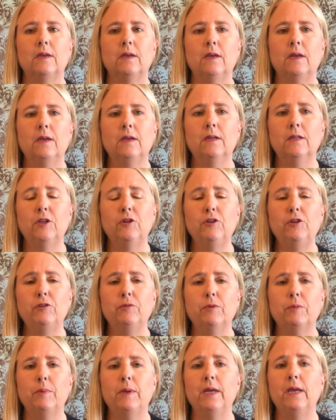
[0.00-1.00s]
Included
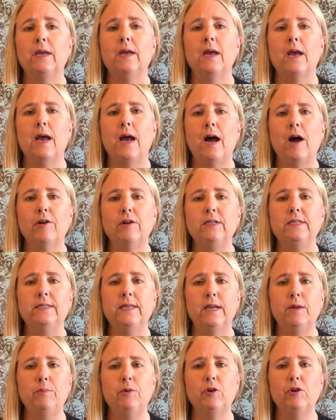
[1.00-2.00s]
will be how to
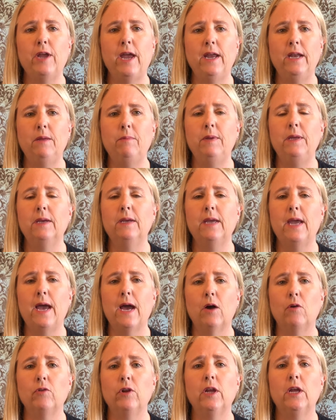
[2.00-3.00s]
set up your KDP
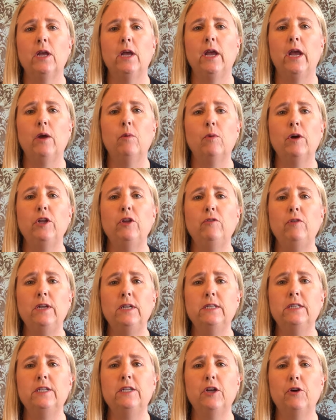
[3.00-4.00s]
account and what you
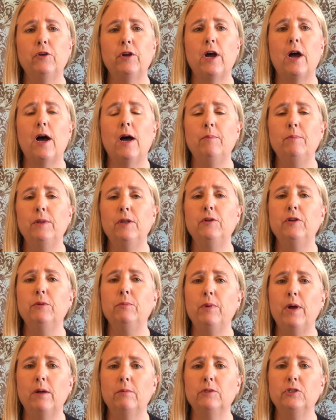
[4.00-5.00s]
need to know to upload
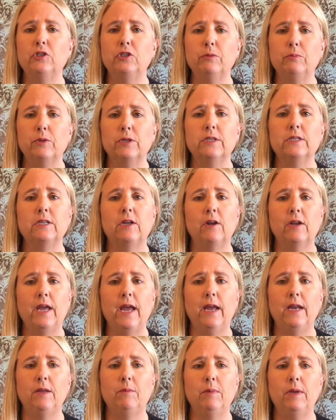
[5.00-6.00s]
and publish your books on
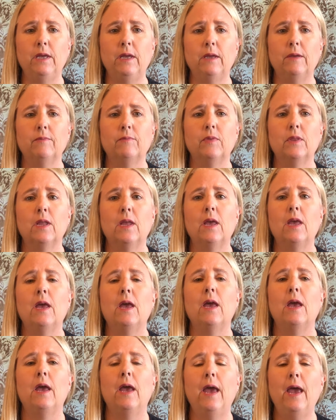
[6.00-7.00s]
KDP,
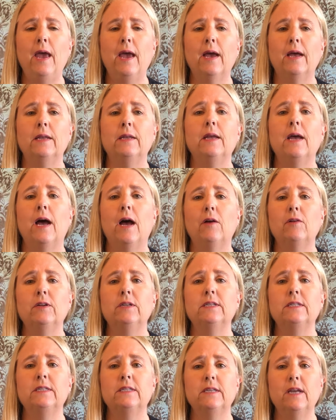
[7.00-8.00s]
and how
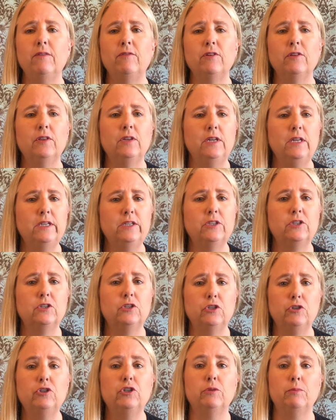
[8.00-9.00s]
to discover the
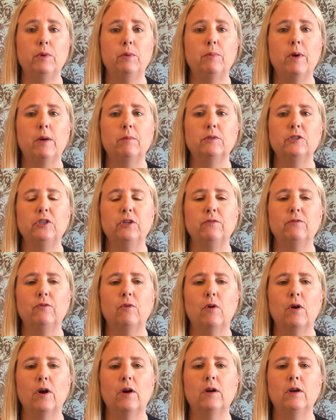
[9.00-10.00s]
niches you should be publishing
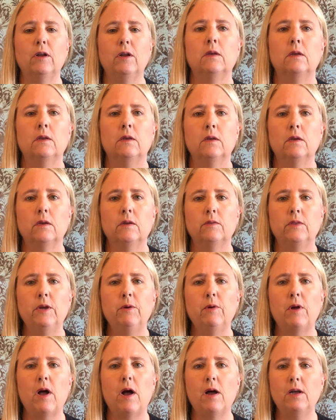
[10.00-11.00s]
for.
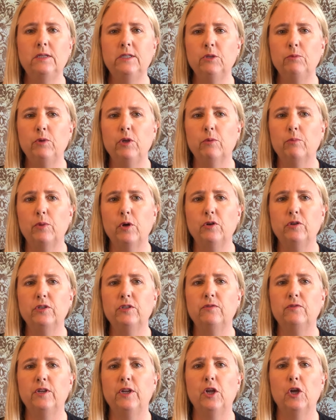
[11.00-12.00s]
There will also be a
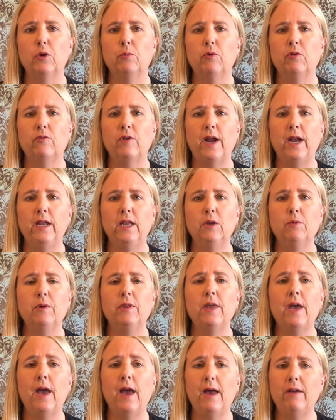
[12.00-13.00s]
bonus video providing you
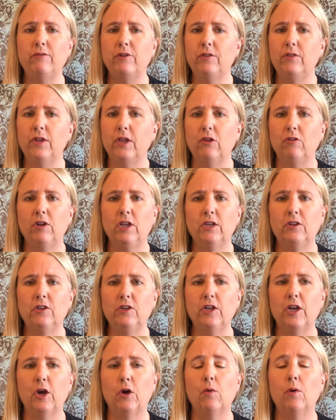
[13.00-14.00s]
with everything you need
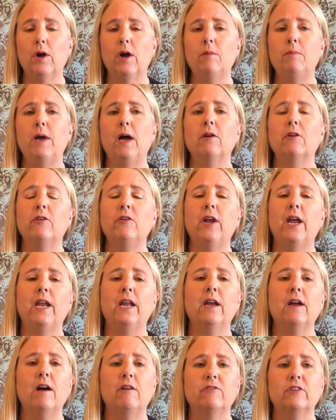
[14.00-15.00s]
to know about
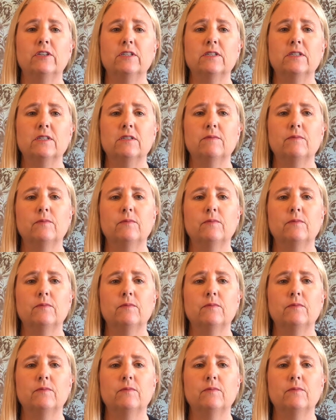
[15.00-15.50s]
creating covers.